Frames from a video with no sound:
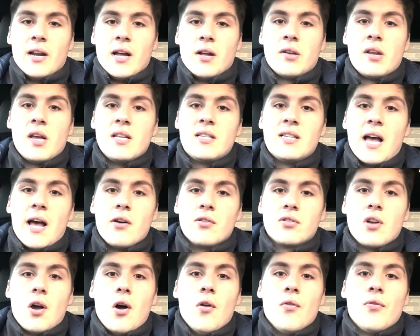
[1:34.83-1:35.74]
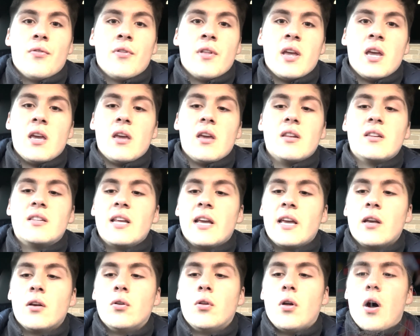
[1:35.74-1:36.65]
Now, details on the
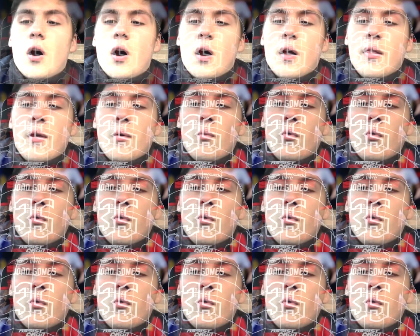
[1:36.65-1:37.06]
deal are that